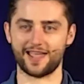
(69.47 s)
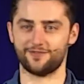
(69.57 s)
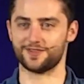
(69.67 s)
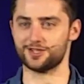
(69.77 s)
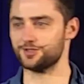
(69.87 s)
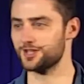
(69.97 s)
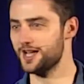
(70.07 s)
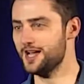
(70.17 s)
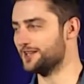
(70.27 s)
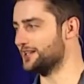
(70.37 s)
life, and
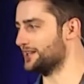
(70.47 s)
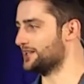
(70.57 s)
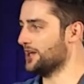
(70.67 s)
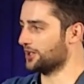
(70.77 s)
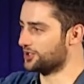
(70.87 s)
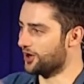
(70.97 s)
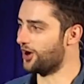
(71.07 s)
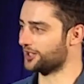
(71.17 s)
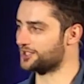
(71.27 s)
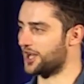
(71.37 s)
that
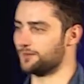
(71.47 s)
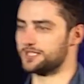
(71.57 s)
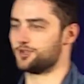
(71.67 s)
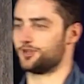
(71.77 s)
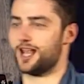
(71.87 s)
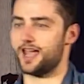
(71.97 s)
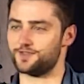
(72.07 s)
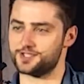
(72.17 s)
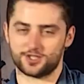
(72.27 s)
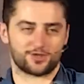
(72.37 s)
God had come into your
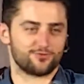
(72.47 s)
life in such